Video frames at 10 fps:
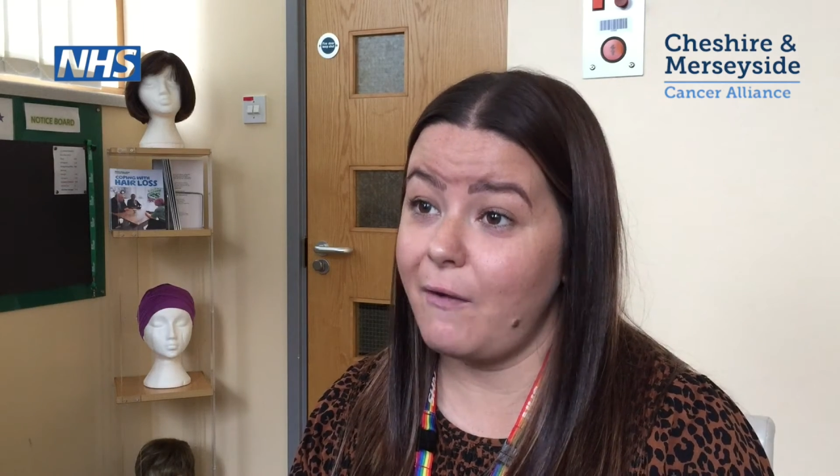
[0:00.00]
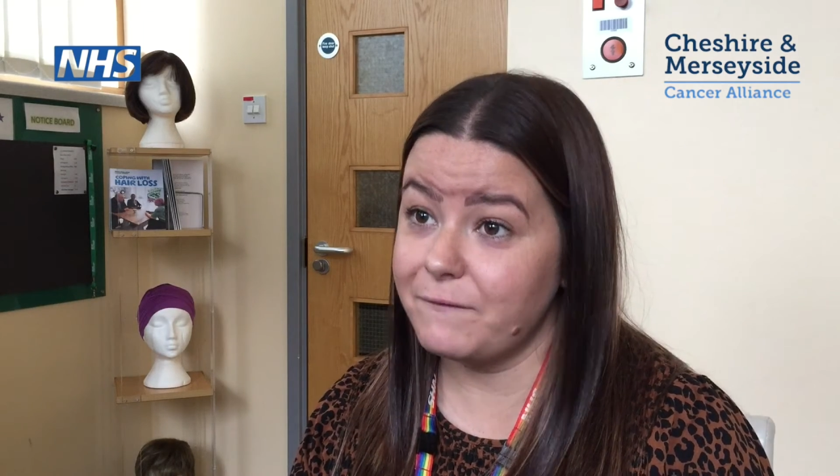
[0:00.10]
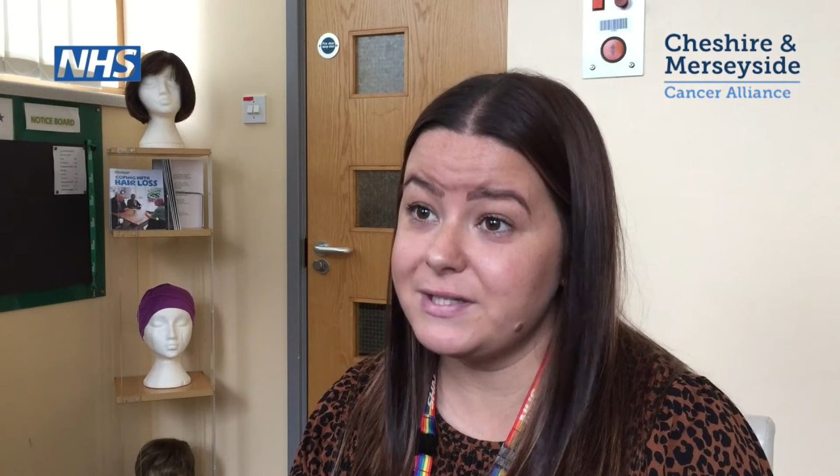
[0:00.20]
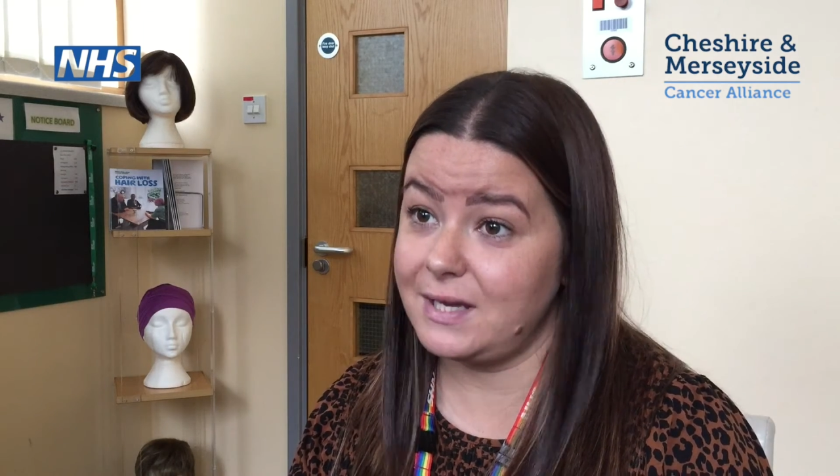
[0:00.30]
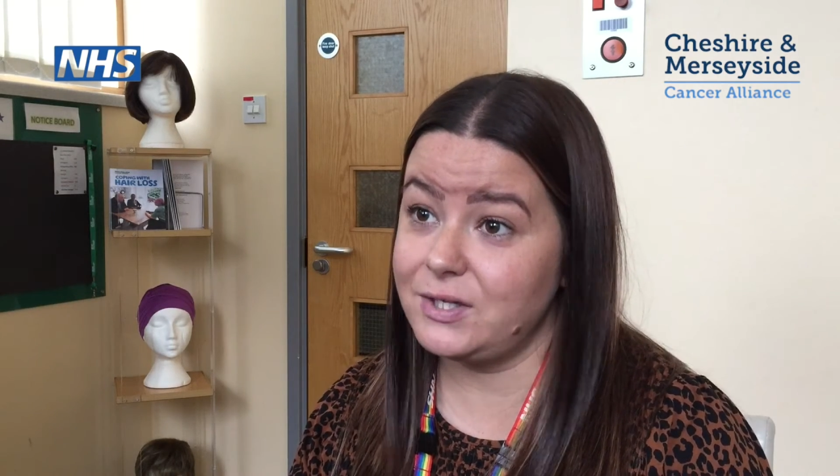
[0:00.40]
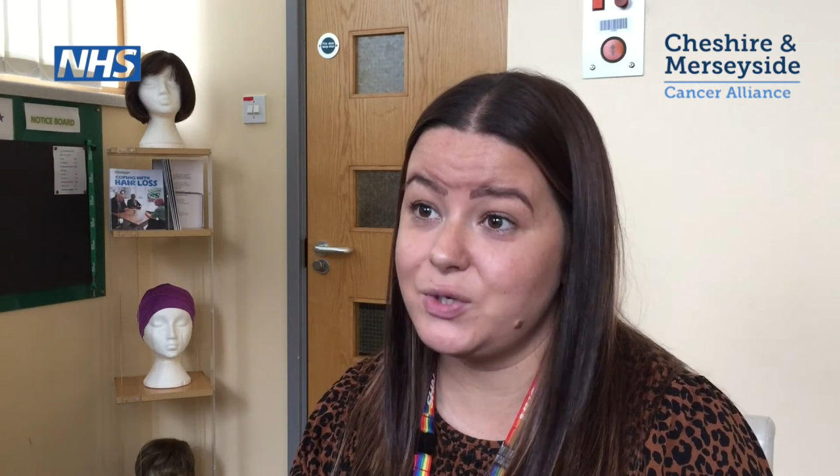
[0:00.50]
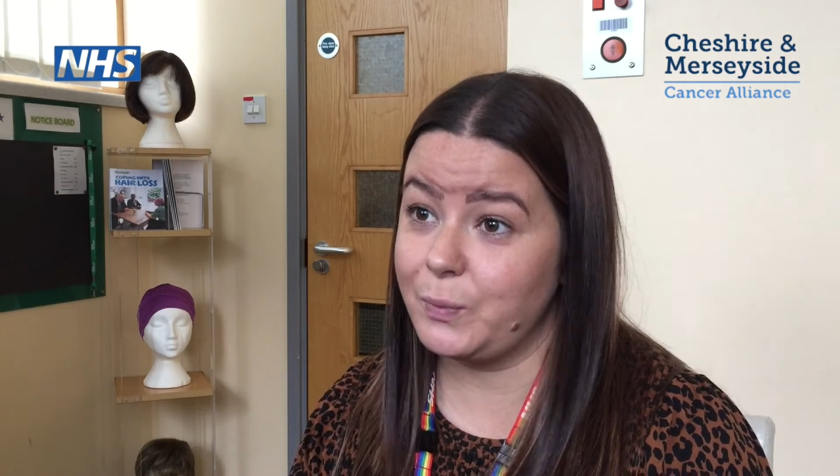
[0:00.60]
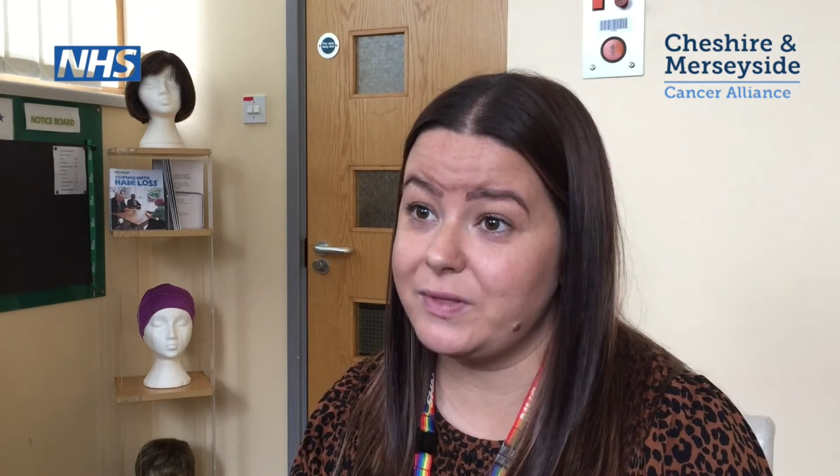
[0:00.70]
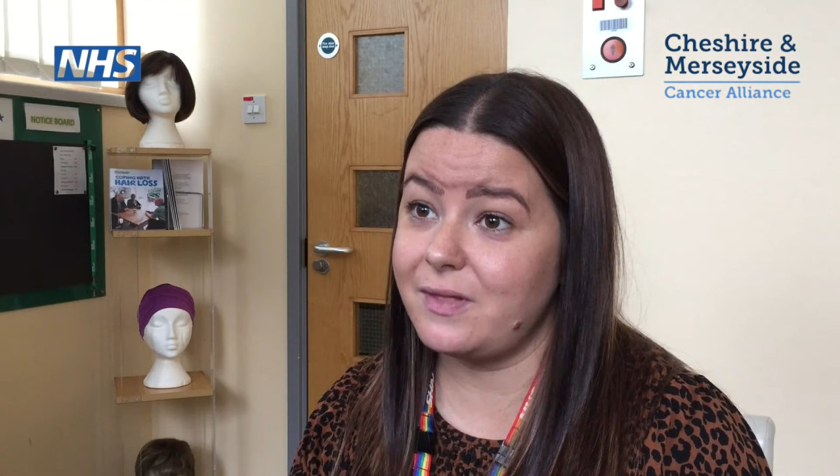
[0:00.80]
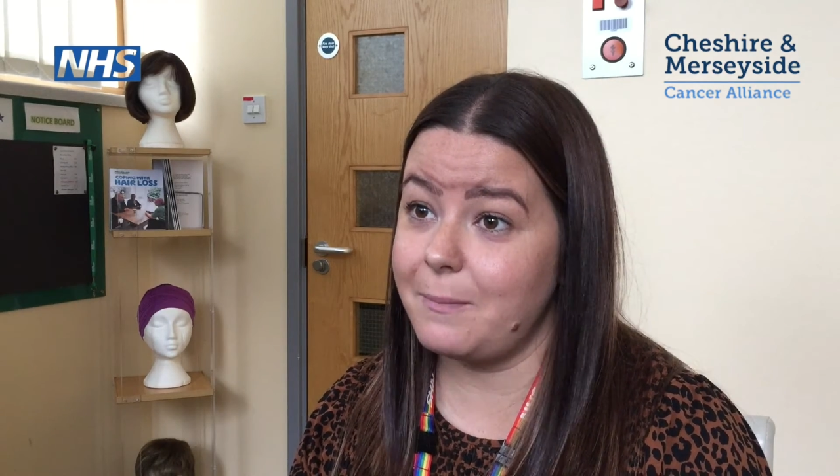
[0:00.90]
conversation
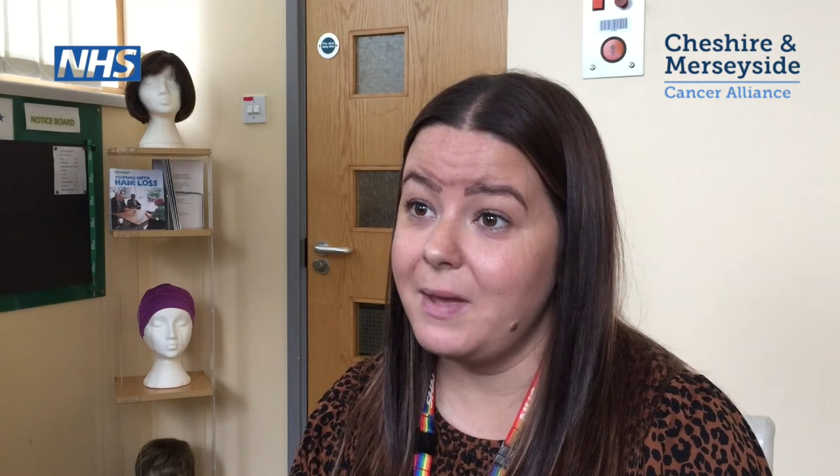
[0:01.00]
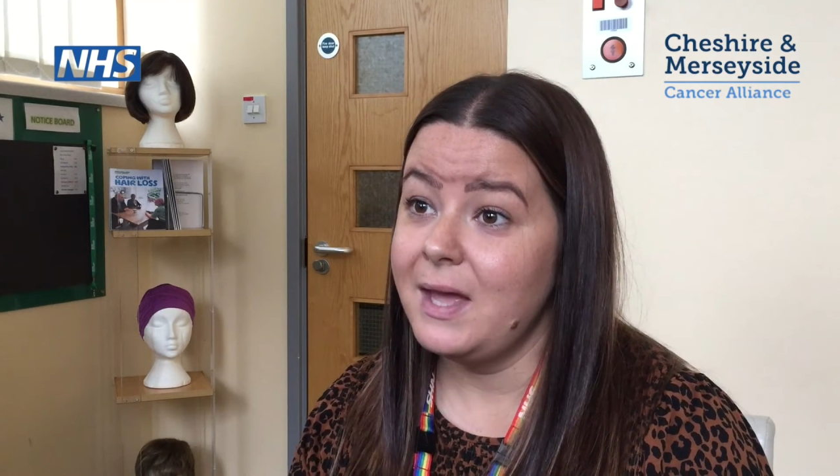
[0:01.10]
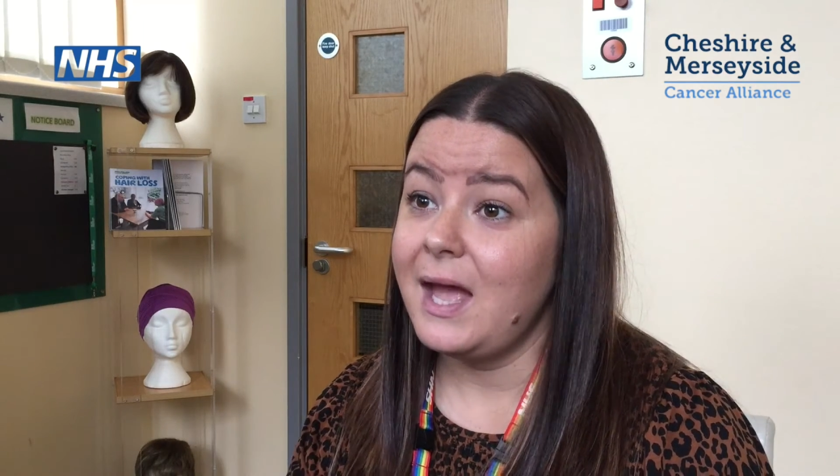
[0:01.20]
with them,